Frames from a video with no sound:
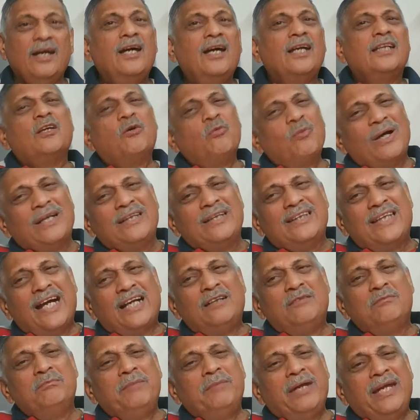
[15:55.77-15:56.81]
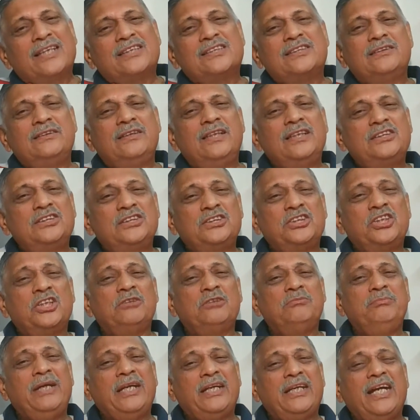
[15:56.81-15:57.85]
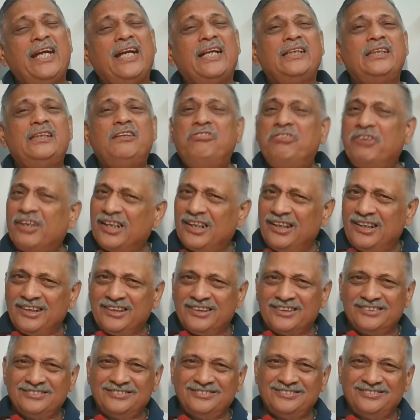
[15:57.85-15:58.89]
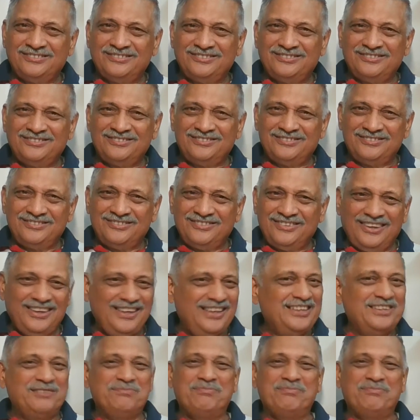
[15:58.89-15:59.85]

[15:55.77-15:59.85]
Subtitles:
The one that makes decision making difficult is